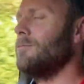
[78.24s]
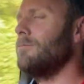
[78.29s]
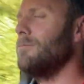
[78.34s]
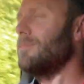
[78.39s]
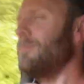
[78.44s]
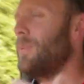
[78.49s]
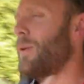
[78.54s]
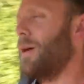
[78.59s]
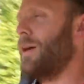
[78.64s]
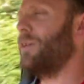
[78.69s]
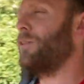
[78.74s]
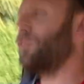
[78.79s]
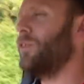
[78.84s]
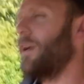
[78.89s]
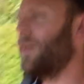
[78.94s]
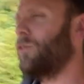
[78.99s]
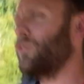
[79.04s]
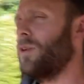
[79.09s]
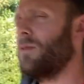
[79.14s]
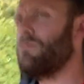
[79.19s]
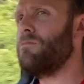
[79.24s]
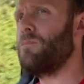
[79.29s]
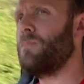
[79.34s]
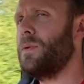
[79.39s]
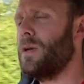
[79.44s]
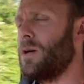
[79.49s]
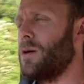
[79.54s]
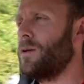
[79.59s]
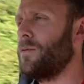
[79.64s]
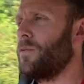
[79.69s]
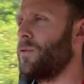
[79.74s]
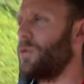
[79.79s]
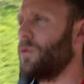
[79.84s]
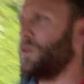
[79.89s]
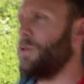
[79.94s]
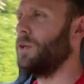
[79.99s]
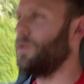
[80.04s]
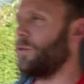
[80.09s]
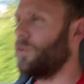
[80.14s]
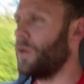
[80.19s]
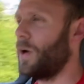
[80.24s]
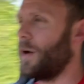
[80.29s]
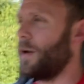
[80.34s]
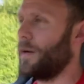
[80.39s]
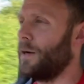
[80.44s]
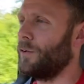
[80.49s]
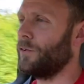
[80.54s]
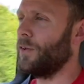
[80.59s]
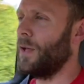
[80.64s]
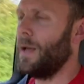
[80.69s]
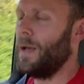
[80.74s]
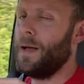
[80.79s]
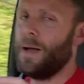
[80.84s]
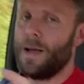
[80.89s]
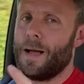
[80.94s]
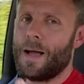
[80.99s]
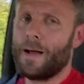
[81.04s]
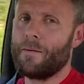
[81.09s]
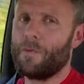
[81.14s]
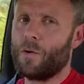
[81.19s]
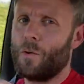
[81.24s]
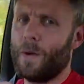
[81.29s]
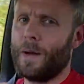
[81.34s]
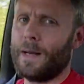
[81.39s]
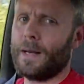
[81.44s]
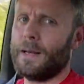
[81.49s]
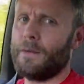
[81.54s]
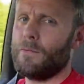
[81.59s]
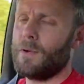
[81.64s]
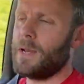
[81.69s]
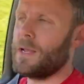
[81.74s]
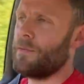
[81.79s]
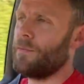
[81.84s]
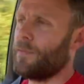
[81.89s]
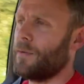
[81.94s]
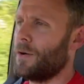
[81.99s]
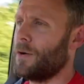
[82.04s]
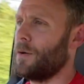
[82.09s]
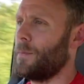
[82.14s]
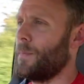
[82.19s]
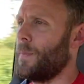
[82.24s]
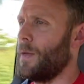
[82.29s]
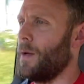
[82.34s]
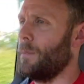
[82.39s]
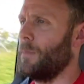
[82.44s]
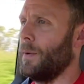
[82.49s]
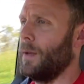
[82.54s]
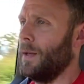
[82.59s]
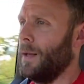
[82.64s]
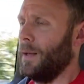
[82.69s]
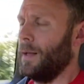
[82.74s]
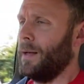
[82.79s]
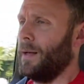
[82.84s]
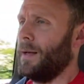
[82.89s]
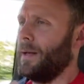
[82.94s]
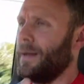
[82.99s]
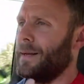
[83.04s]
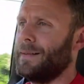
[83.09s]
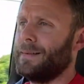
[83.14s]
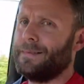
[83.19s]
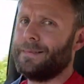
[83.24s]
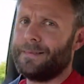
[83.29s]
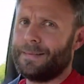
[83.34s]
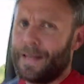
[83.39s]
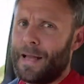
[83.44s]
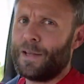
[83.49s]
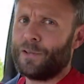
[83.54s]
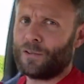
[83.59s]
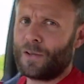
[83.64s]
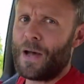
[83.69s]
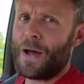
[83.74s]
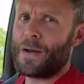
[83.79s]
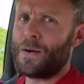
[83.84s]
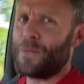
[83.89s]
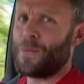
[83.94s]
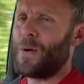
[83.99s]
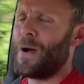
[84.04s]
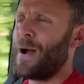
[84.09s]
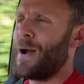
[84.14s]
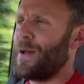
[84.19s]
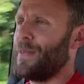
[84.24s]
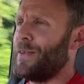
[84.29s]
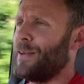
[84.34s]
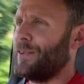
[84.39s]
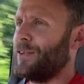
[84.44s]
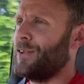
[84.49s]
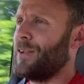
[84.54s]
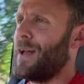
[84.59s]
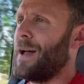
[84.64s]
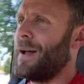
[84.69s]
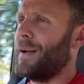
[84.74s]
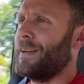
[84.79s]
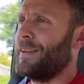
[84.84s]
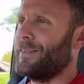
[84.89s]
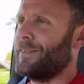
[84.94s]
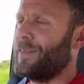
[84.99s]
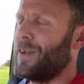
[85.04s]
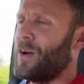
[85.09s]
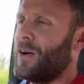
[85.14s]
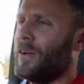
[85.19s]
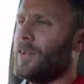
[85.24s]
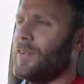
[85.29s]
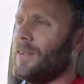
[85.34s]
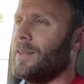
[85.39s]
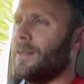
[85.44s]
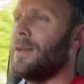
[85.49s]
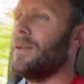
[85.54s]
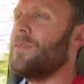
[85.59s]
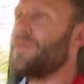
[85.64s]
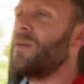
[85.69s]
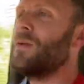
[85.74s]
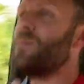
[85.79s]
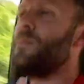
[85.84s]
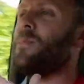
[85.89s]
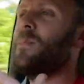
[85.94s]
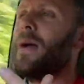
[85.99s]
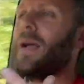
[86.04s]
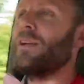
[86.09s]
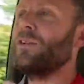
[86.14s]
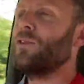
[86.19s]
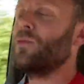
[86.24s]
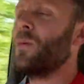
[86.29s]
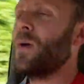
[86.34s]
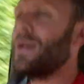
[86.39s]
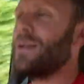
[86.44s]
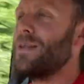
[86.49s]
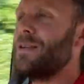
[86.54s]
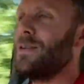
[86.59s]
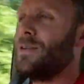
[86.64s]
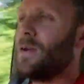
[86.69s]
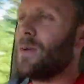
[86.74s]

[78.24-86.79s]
buy ourselves some beautiful new tyres and quickly refurb them. And that's kind of where the saga started. The best way to do